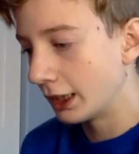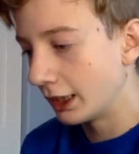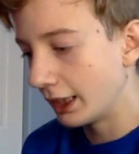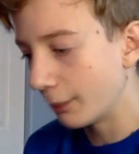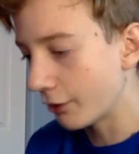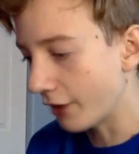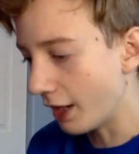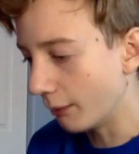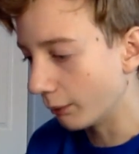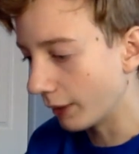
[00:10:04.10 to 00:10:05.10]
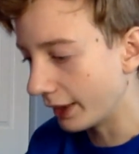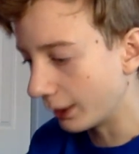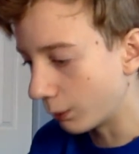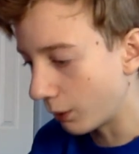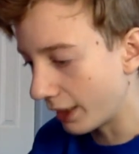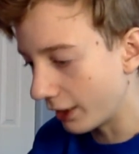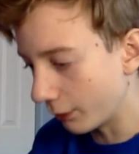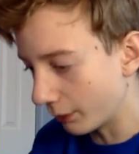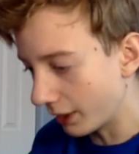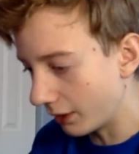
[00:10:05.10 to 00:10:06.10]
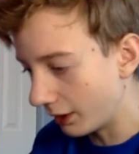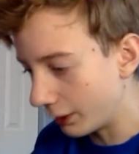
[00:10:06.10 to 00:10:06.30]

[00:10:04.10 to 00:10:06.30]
It was not running quite as well.